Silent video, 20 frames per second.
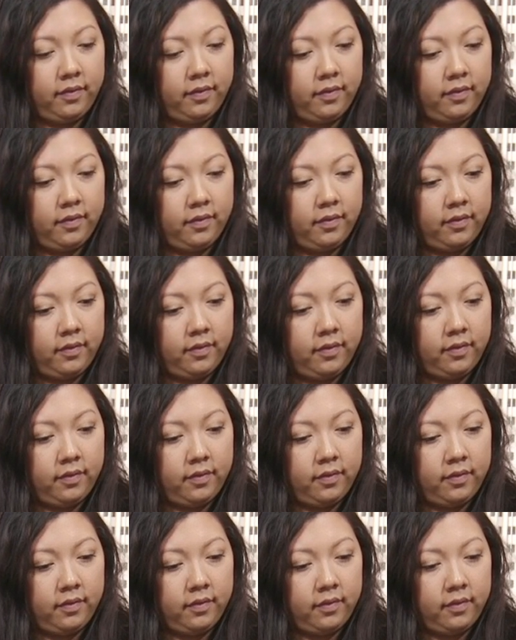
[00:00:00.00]

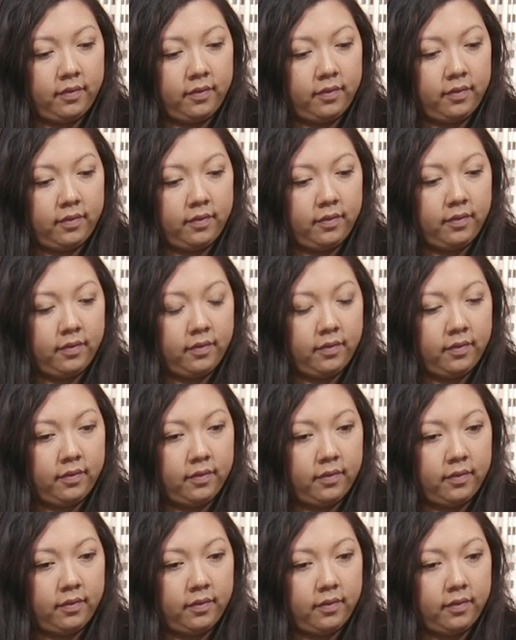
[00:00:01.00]

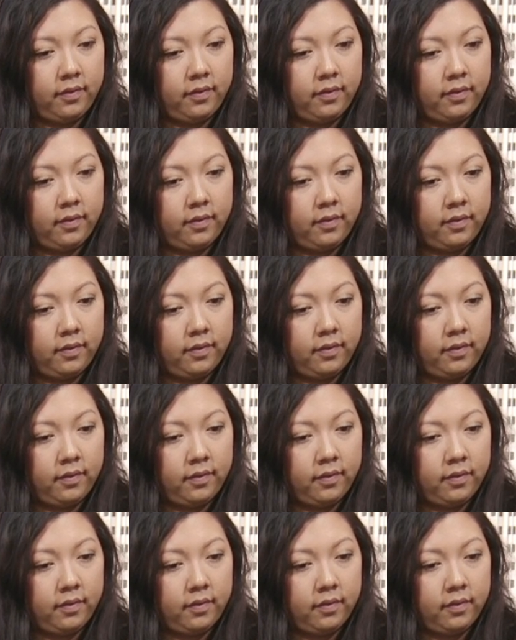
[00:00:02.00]

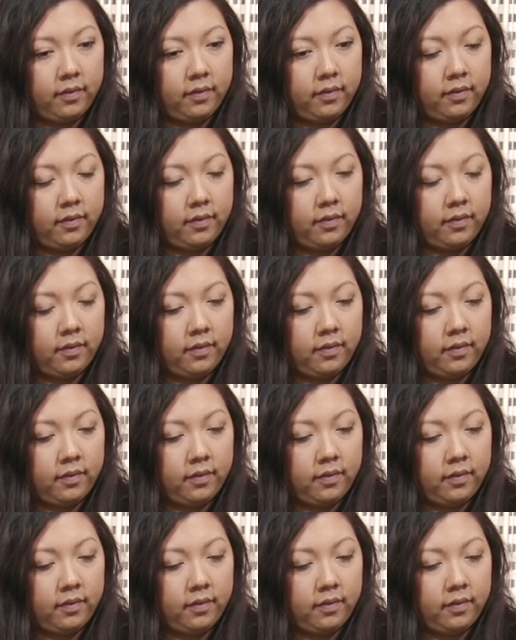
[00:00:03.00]
(silent)